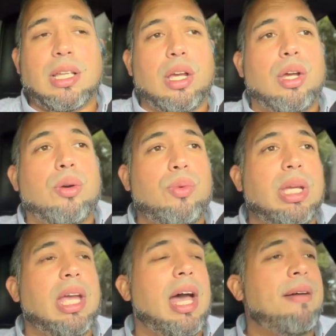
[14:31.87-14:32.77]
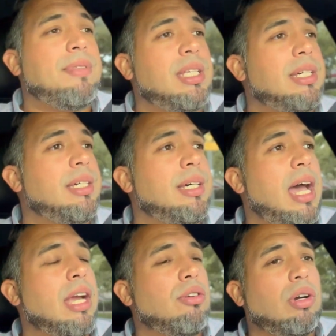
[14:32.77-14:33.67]
we have the
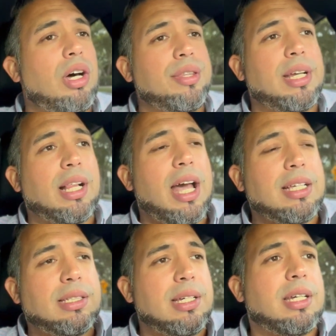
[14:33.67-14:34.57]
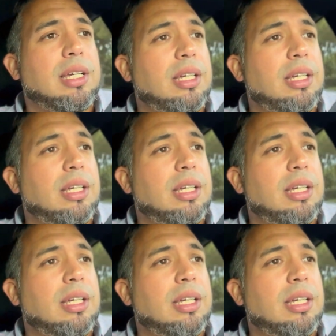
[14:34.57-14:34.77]
Acura Honda Classic